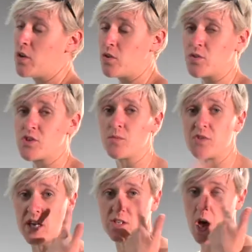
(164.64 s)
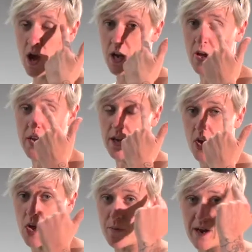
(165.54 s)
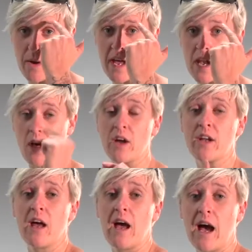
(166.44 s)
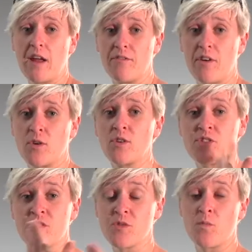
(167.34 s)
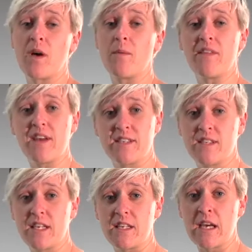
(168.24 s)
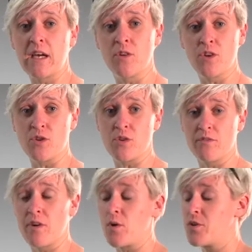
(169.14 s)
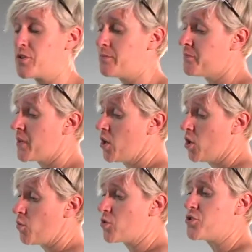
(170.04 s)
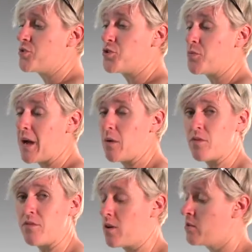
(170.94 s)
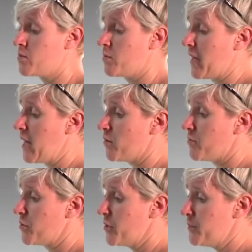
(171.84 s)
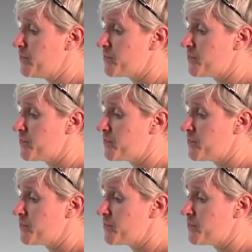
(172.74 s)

in on your subject's eye line, eyebrow, hairline, and focus to somewhere where there's detail that you can focus on. Once you zoom out, the focus will be held for you.